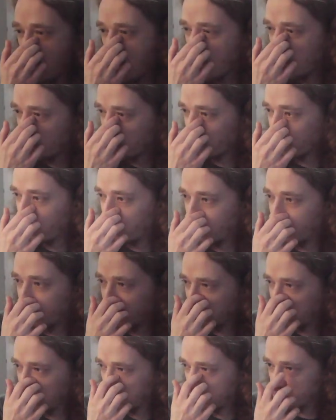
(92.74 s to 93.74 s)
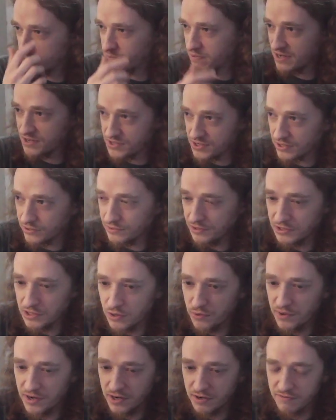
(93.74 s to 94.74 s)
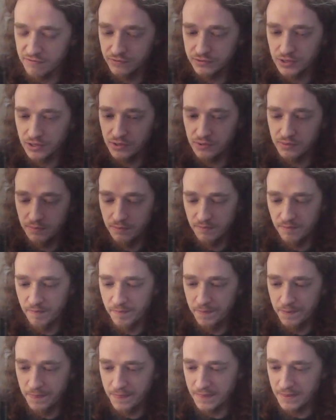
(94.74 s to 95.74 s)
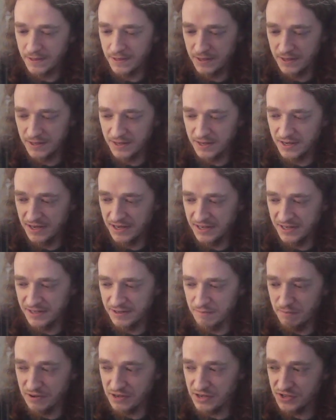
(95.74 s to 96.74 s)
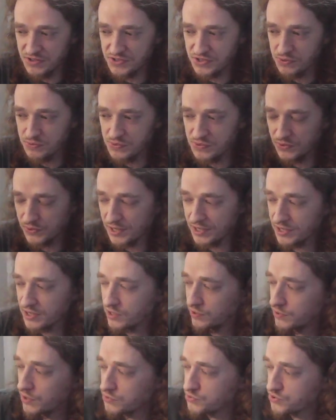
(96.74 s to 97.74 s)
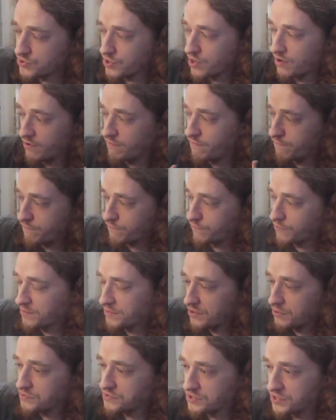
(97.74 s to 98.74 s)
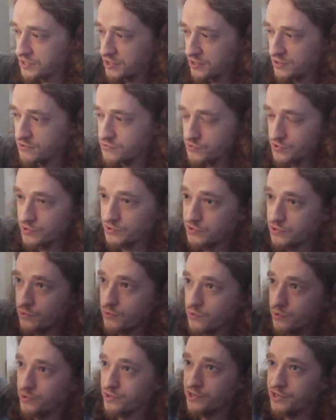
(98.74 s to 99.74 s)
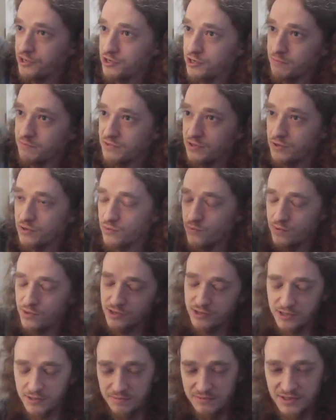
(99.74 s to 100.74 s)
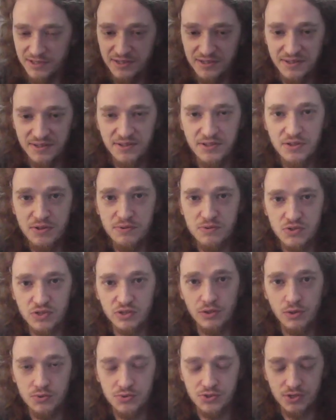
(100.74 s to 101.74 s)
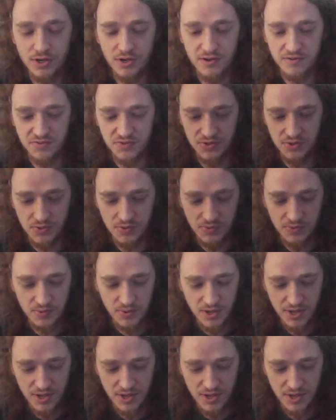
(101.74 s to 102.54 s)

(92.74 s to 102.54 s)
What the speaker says: where there's basically no airflow because it was like closed off from there's a door to get up there, to walk up there. You just closed off, so